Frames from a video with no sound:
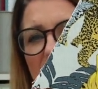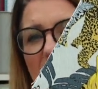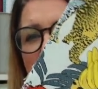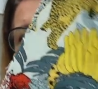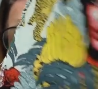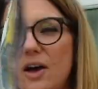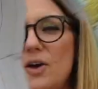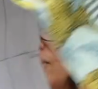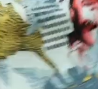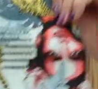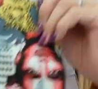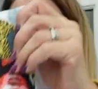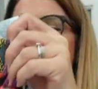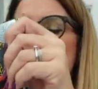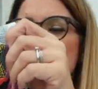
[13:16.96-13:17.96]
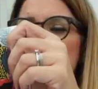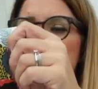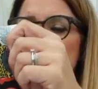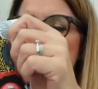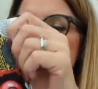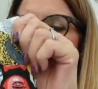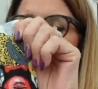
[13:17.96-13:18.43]
Kahlo um,
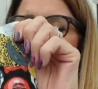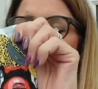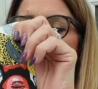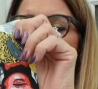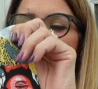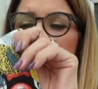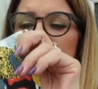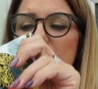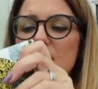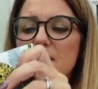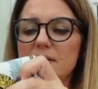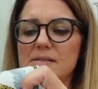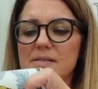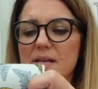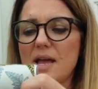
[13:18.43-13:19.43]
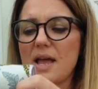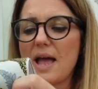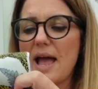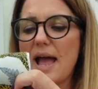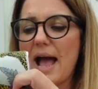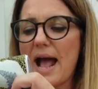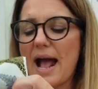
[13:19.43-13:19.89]
canvas
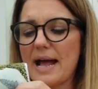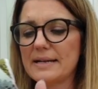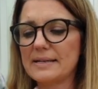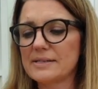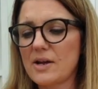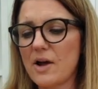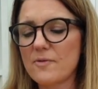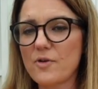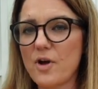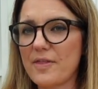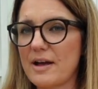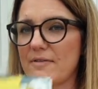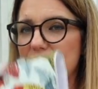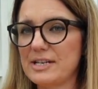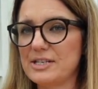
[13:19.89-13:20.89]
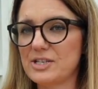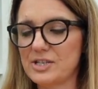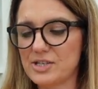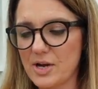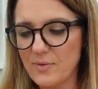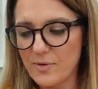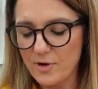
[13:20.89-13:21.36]
and I've got that ready to
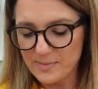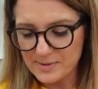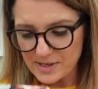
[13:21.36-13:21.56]
sew up.